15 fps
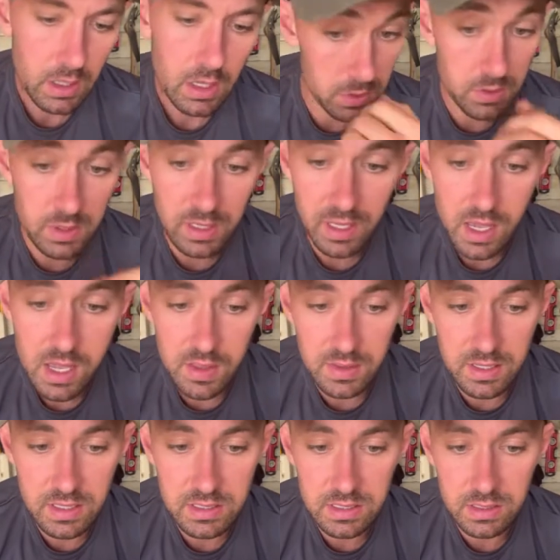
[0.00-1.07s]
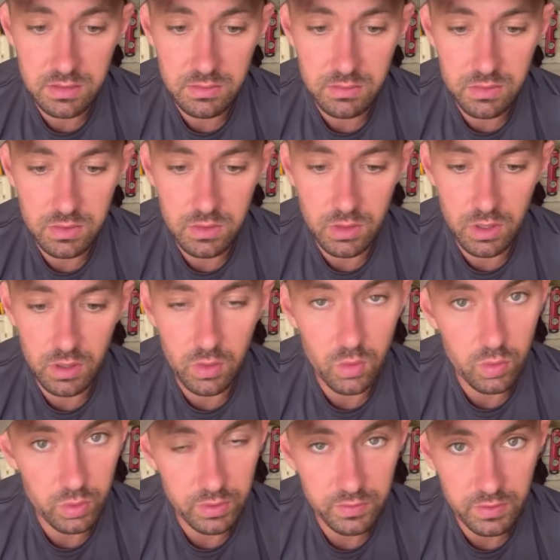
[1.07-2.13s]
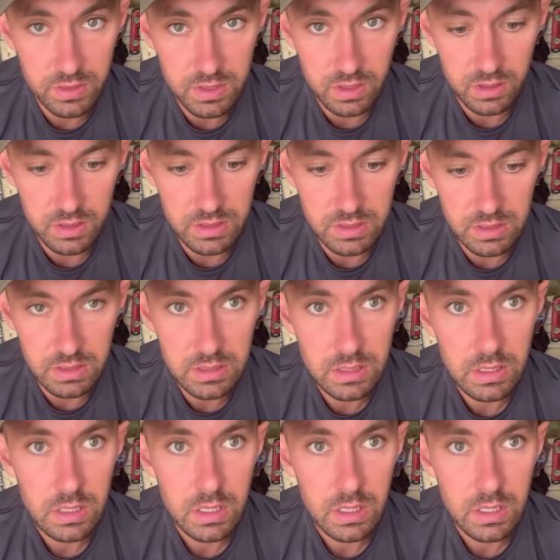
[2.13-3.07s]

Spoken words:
You can get these in like all different sizes.